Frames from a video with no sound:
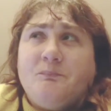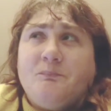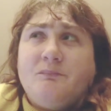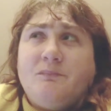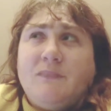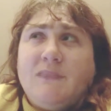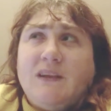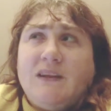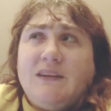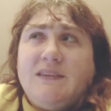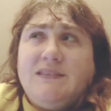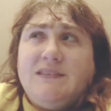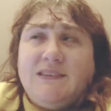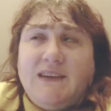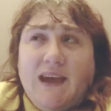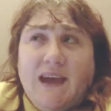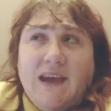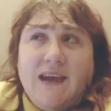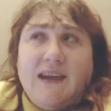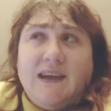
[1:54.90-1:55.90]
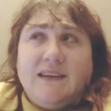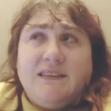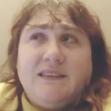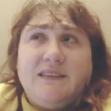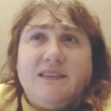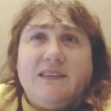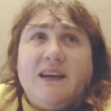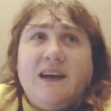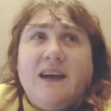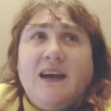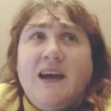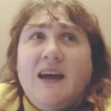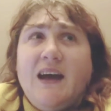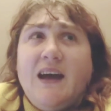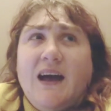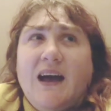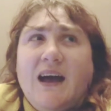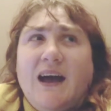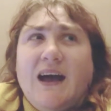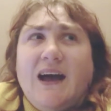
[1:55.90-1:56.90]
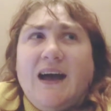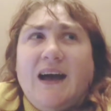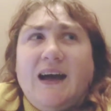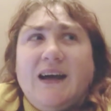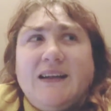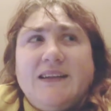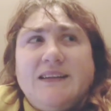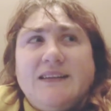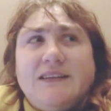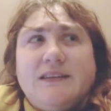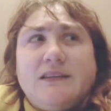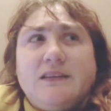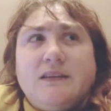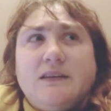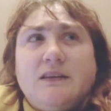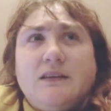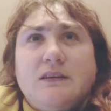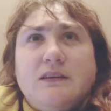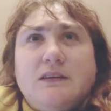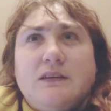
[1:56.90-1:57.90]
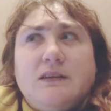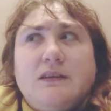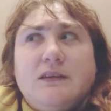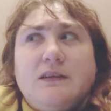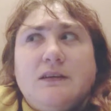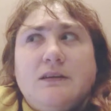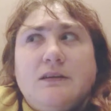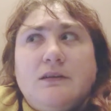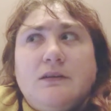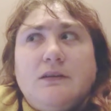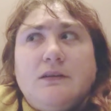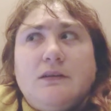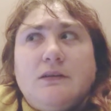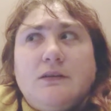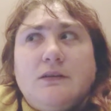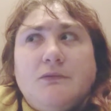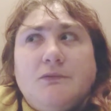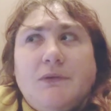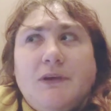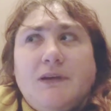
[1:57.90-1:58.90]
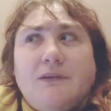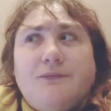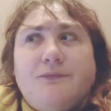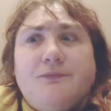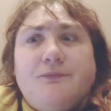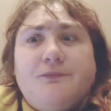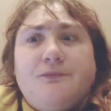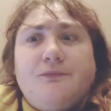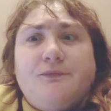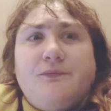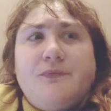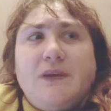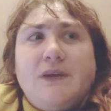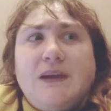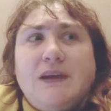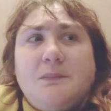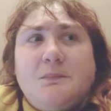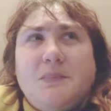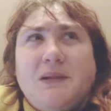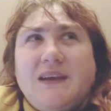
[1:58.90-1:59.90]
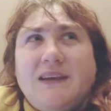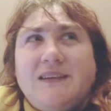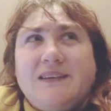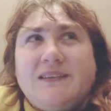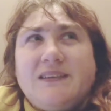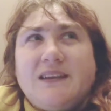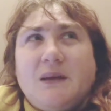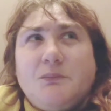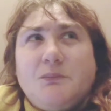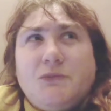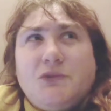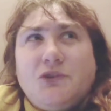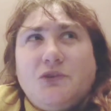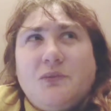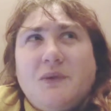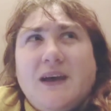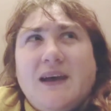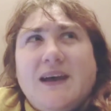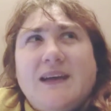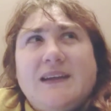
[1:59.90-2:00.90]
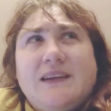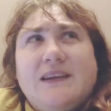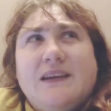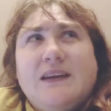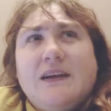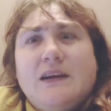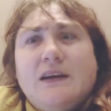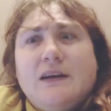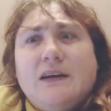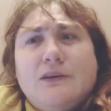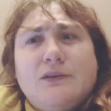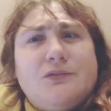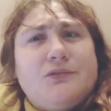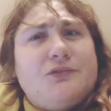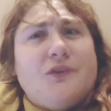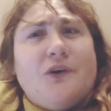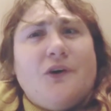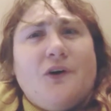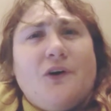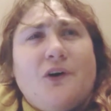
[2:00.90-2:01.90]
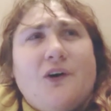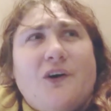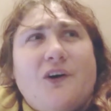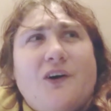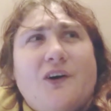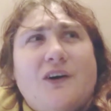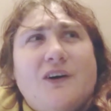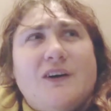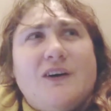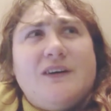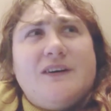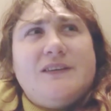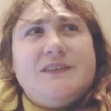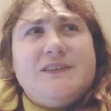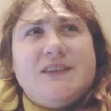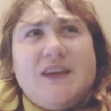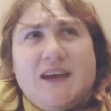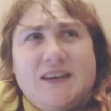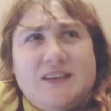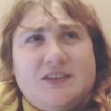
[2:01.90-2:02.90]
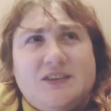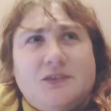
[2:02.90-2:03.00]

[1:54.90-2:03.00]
stage. And with the piece I'm doing for Jason, which